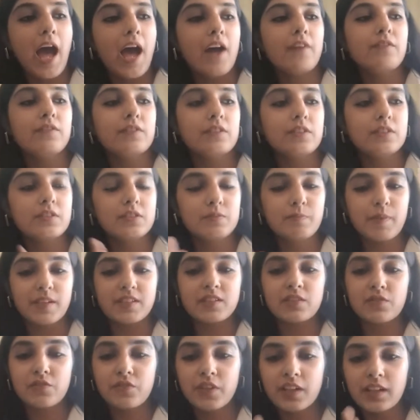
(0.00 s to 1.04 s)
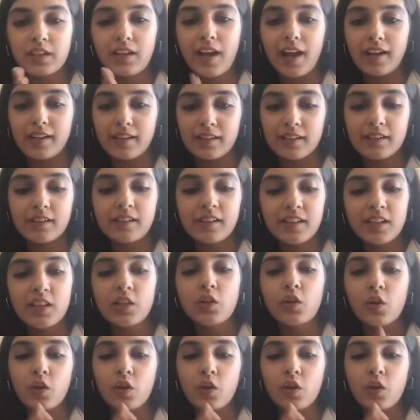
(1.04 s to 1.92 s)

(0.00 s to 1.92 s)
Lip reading: have specific category,